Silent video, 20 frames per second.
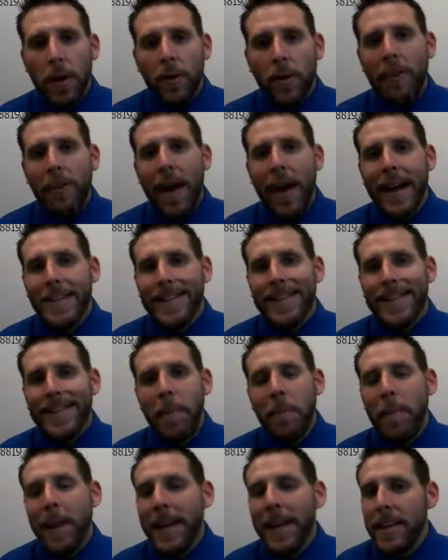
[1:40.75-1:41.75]
We have access to
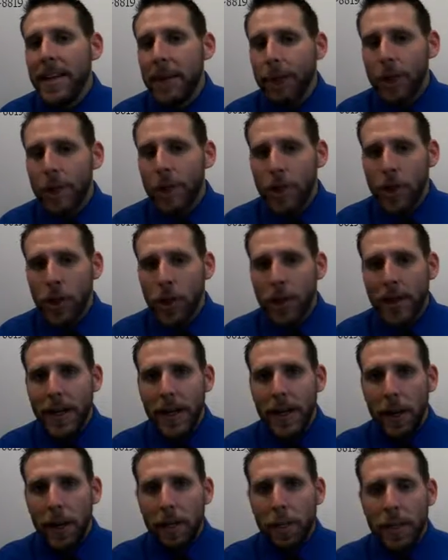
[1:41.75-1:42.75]
many different surety
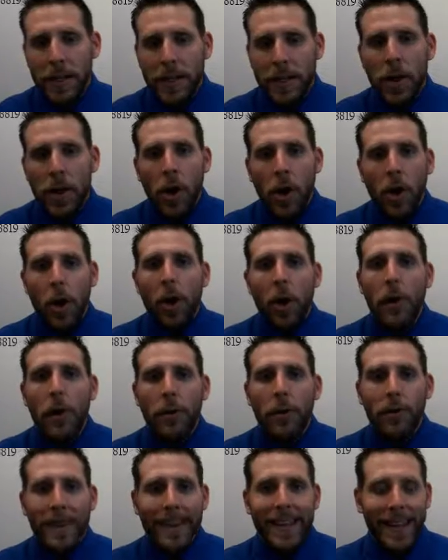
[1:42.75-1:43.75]
companies all
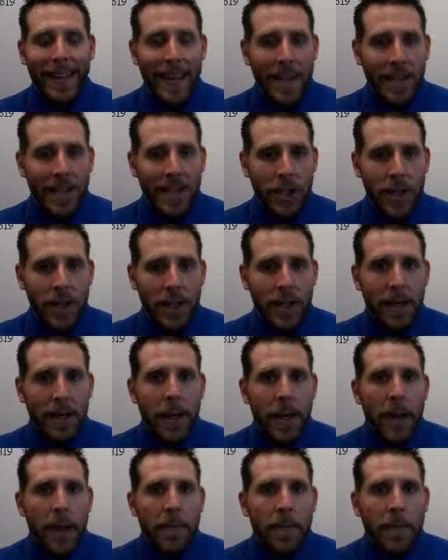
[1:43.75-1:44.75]
over the nation,
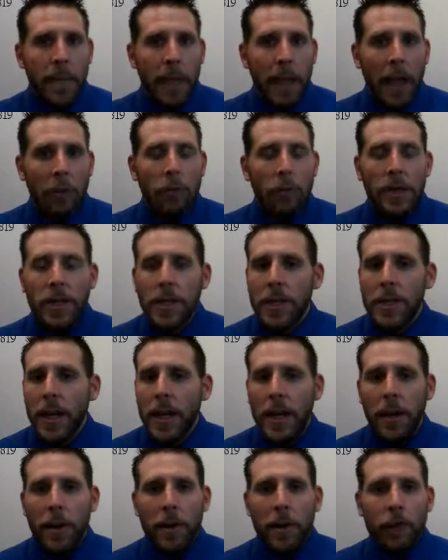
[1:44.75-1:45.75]
and we just
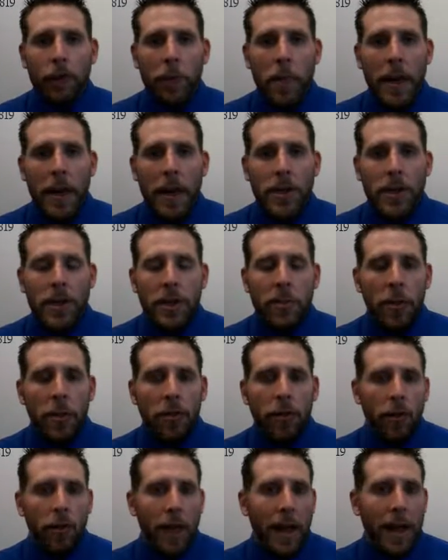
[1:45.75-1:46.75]
take your information and we
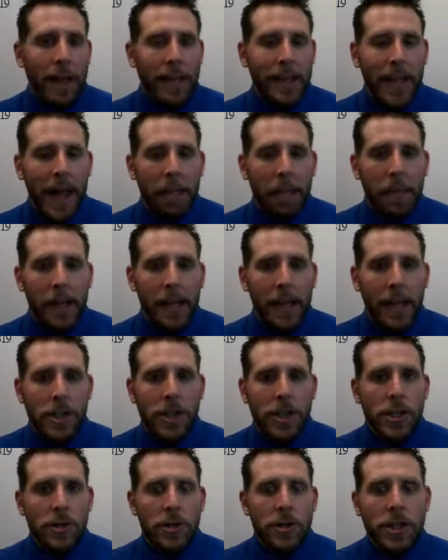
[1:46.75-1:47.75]
fill out the
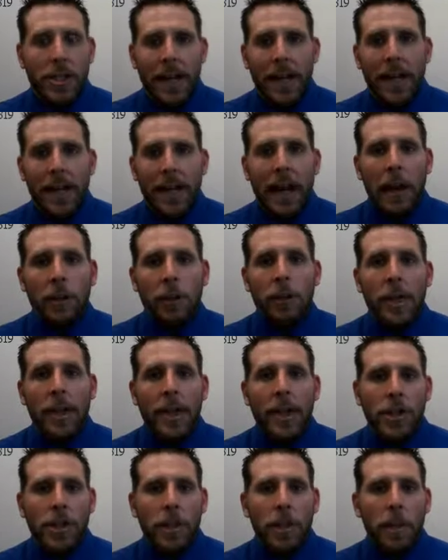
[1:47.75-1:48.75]
applications, we send it out, and we
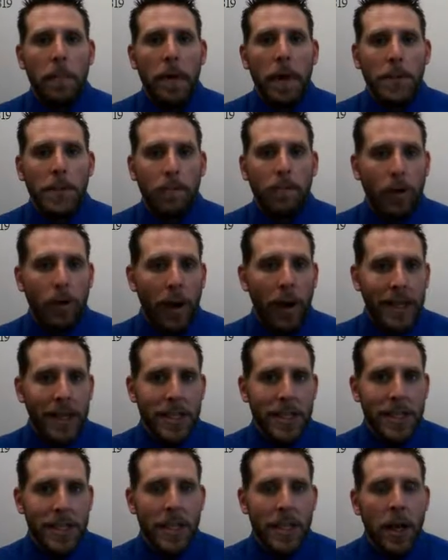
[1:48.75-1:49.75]
get you the best
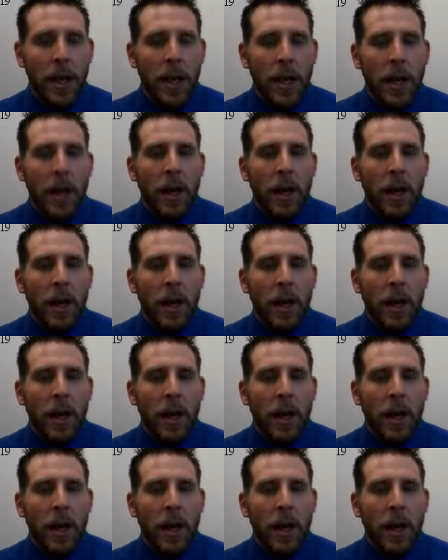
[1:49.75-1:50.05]
price.